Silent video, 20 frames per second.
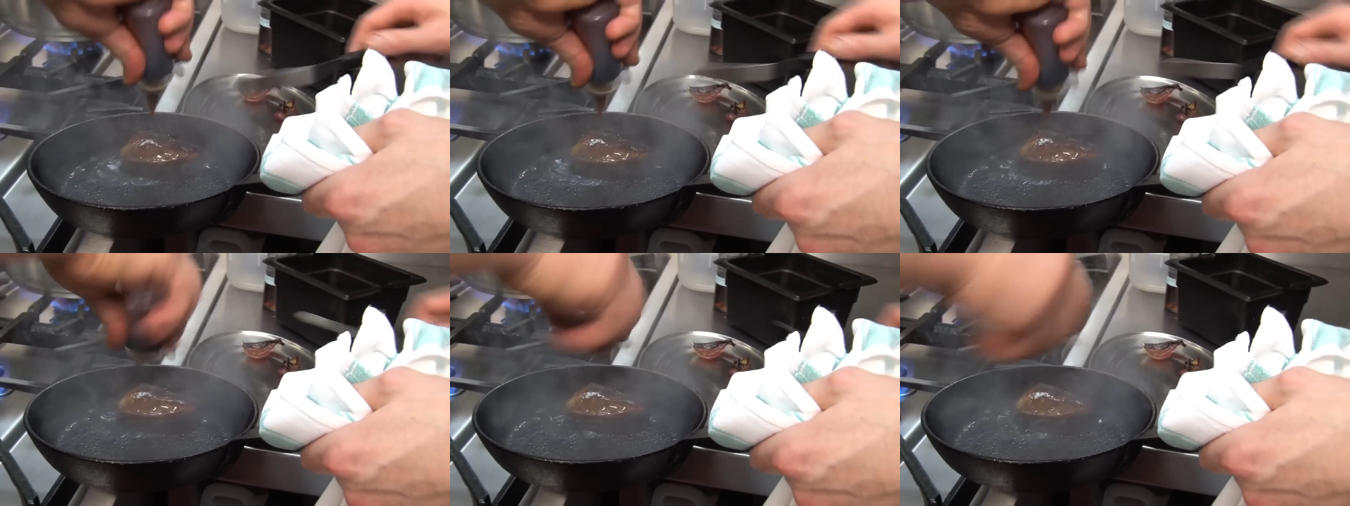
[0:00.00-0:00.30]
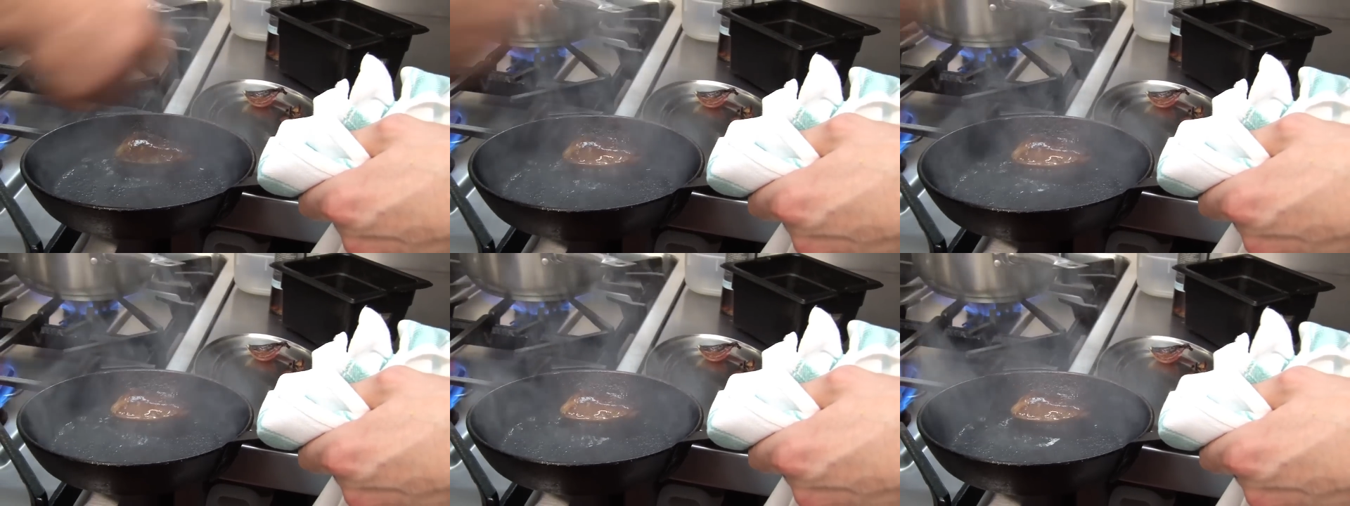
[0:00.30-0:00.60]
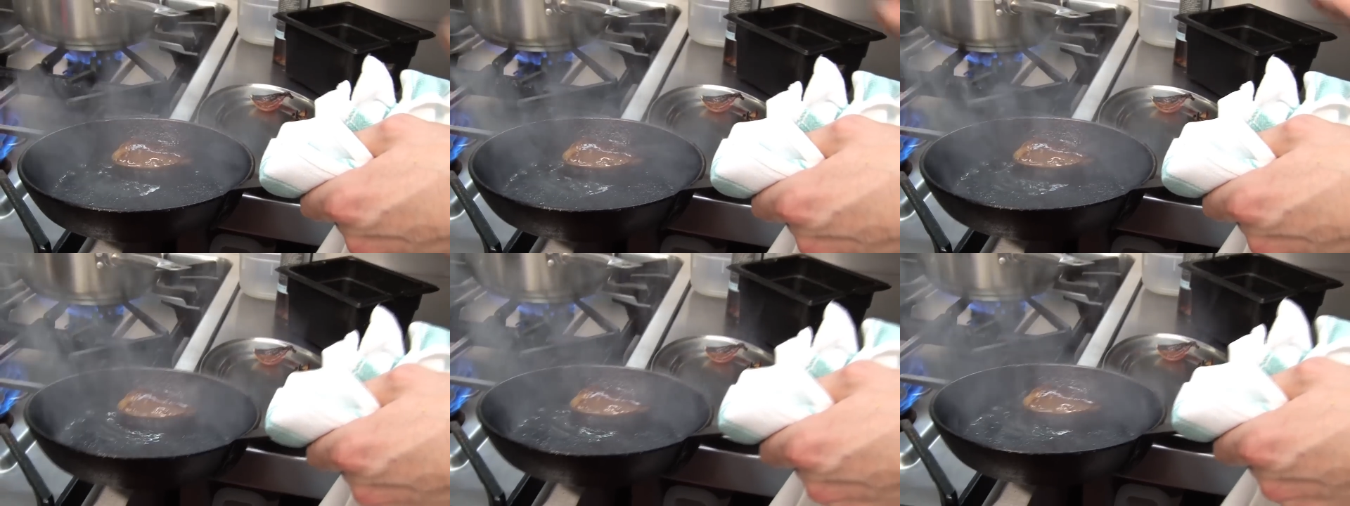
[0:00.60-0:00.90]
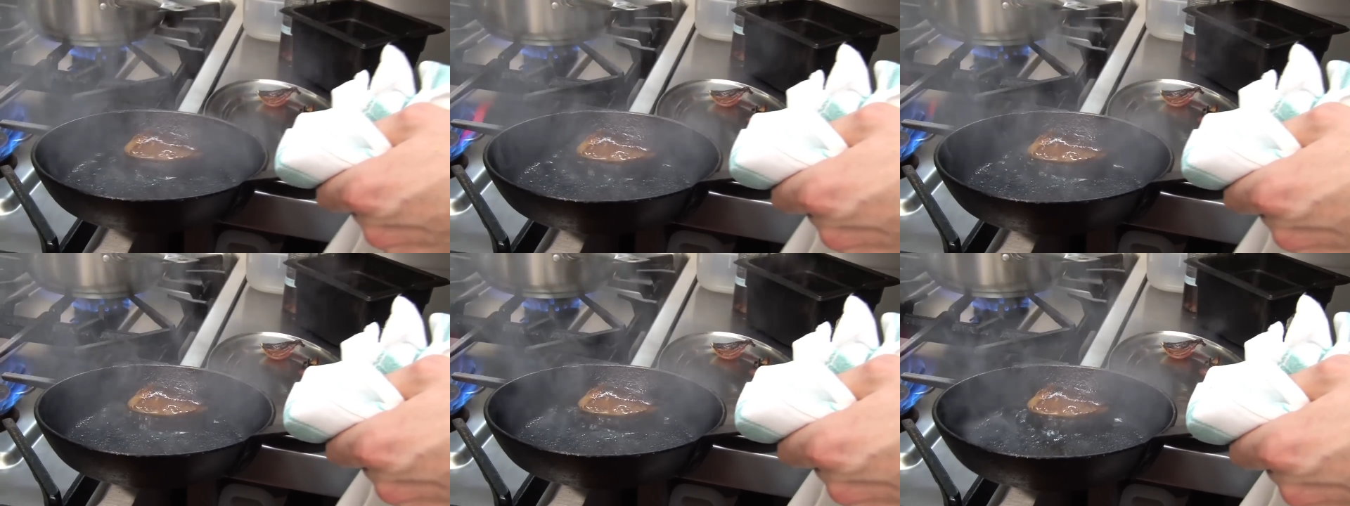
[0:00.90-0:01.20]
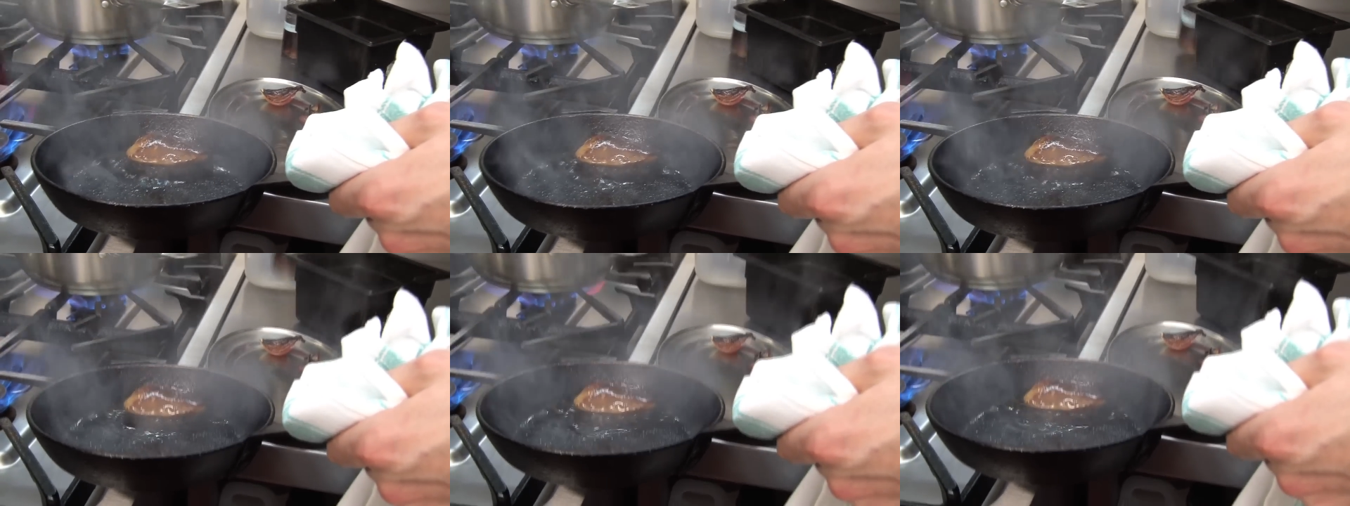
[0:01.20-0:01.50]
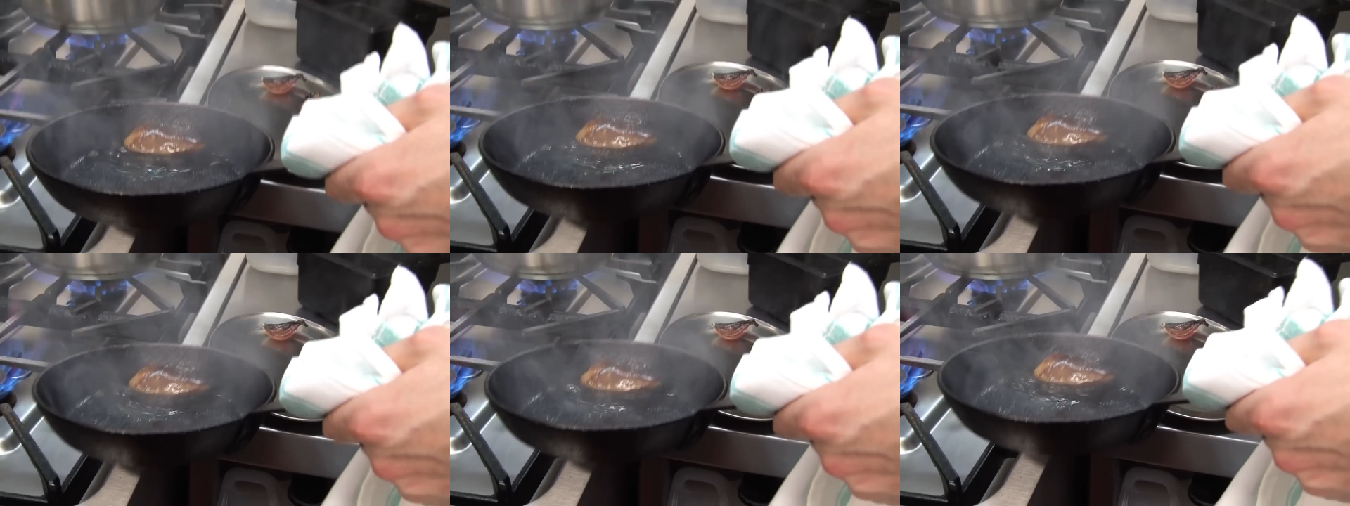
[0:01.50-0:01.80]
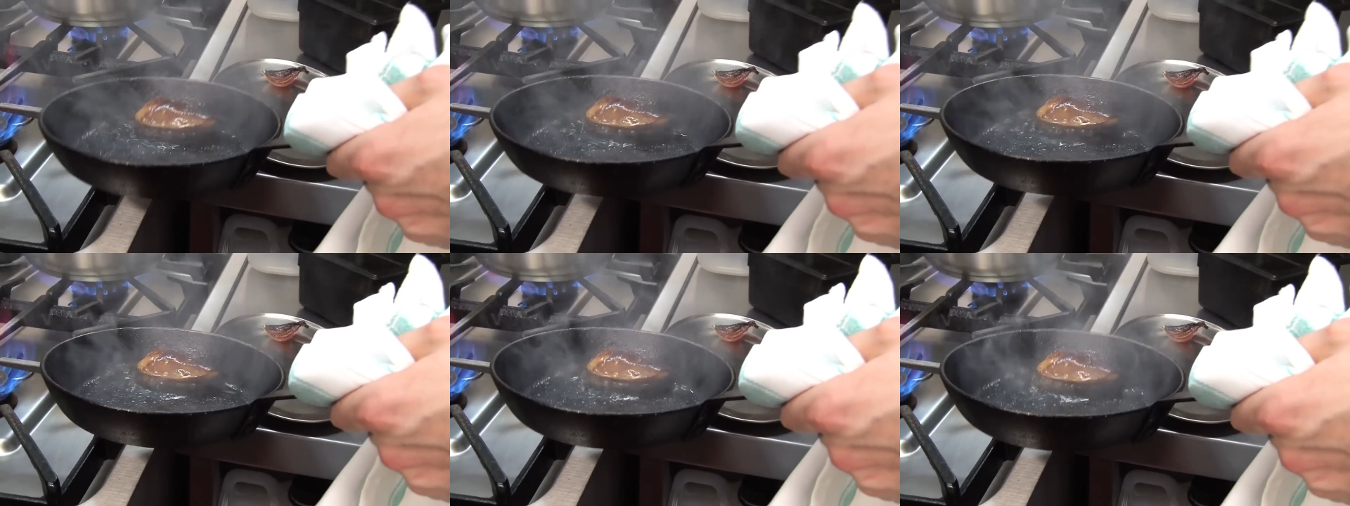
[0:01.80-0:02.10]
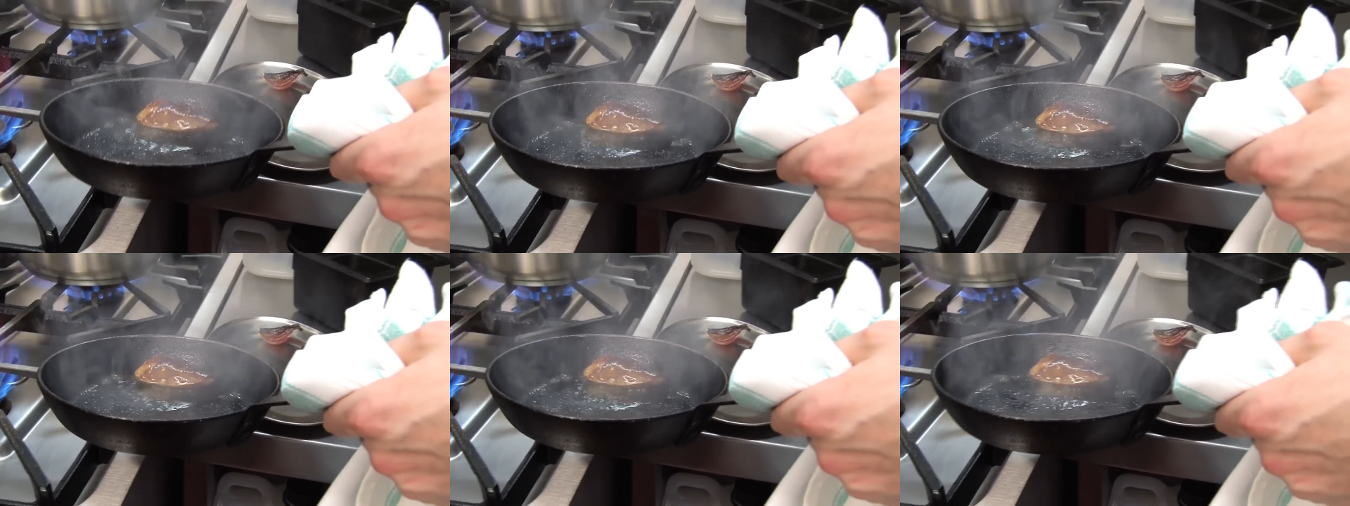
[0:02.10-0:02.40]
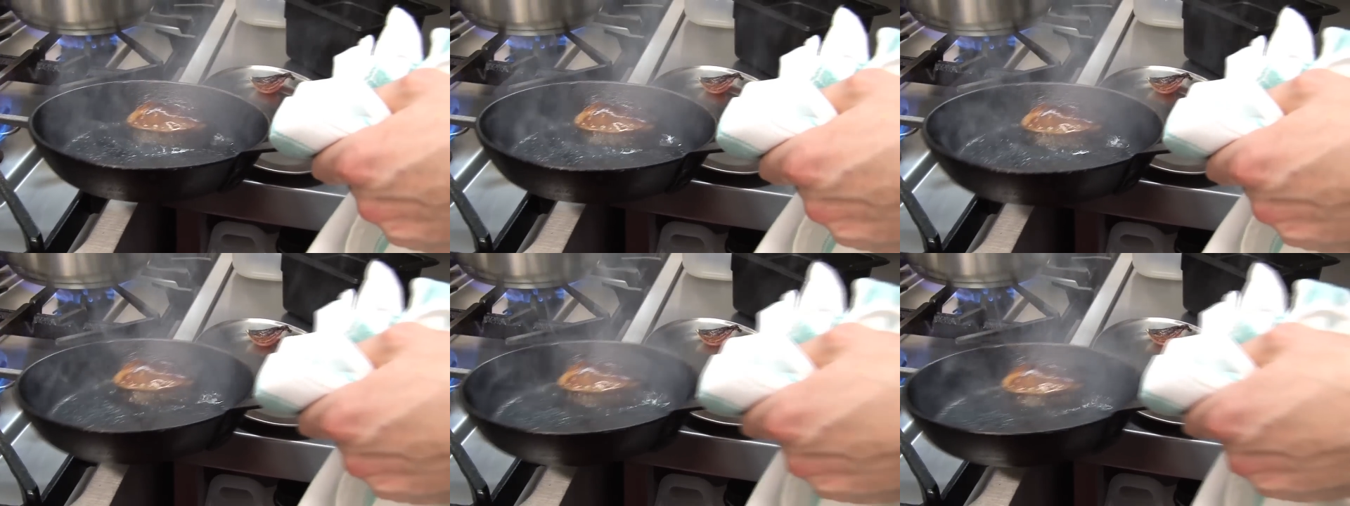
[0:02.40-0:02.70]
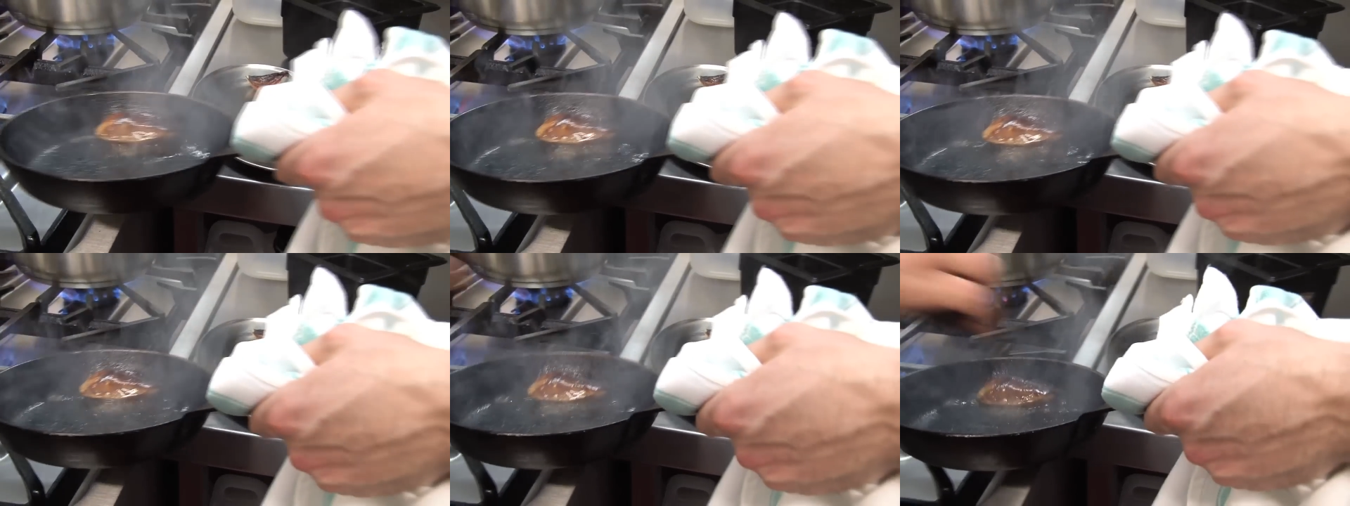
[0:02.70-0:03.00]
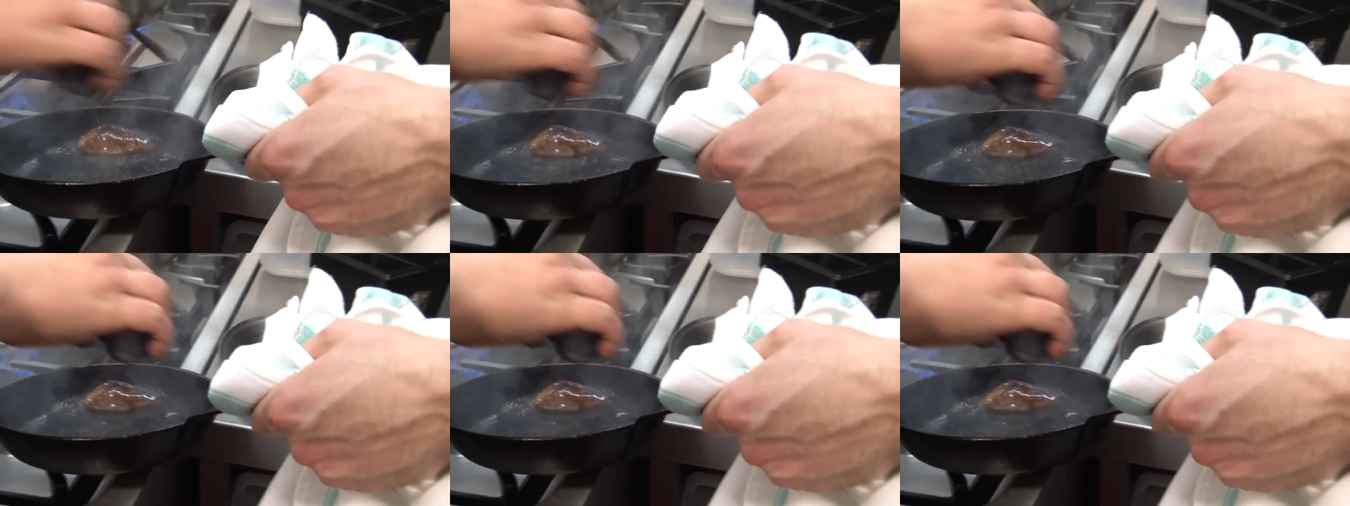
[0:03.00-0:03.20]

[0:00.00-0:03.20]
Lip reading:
Nobody's mouth can be seen.